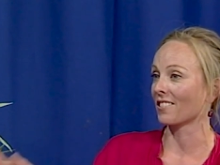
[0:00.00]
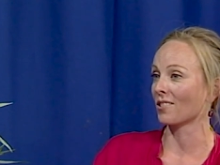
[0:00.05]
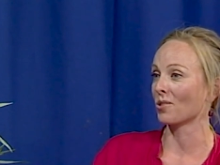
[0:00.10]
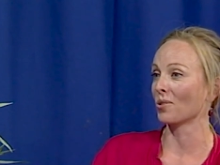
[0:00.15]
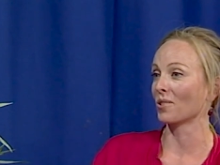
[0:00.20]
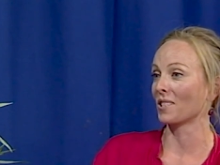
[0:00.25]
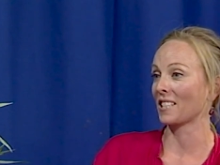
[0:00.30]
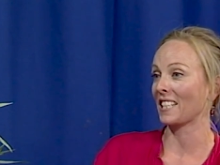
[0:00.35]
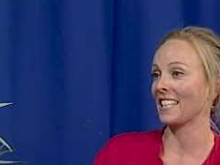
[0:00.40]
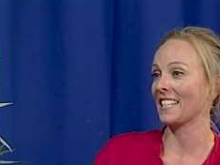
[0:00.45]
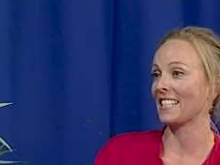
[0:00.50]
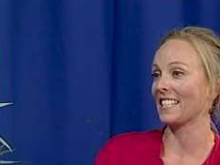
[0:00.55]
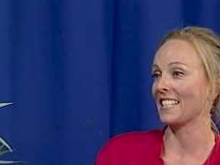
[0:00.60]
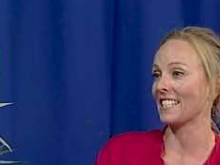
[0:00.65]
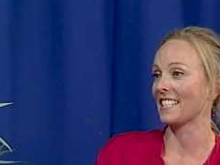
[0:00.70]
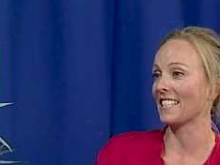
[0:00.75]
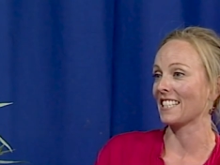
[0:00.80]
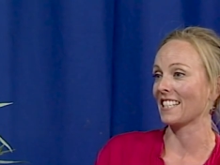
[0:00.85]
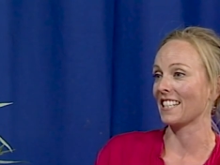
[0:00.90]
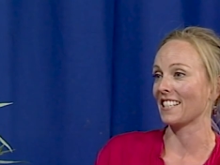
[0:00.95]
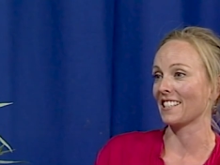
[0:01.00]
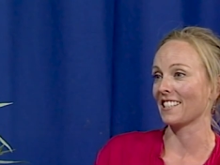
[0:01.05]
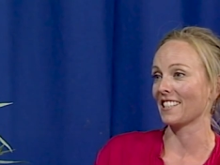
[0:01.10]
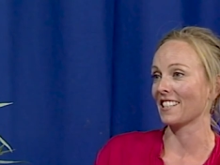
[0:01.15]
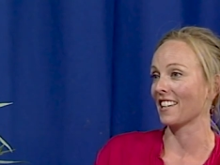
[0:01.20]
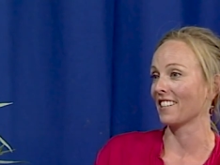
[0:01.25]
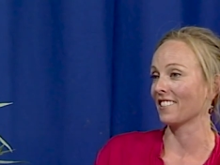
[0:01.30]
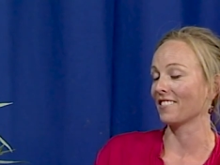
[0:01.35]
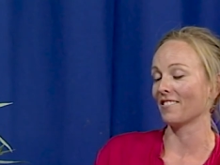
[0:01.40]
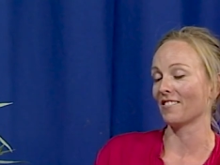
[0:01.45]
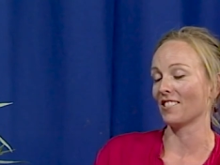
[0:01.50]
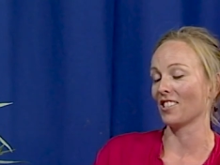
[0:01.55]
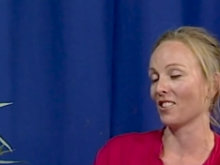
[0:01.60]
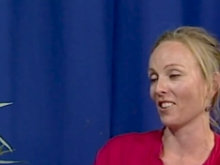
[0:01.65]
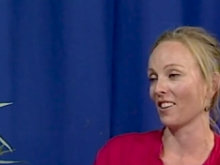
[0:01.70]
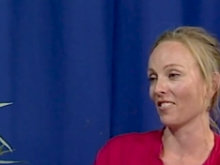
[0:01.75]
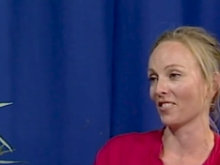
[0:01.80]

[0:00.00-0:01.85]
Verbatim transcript: cause kidney disease, then you